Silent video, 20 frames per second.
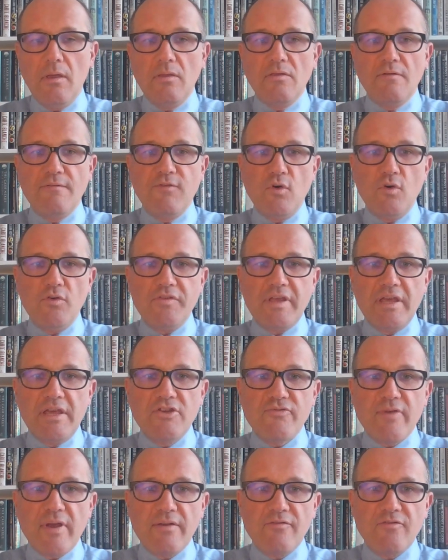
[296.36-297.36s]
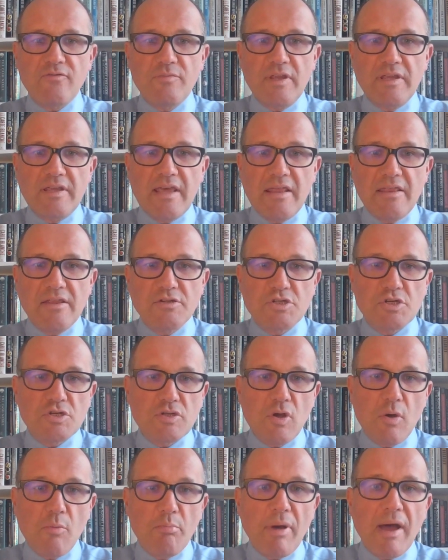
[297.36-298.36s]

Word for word: The fourth key trend from the year that's just gone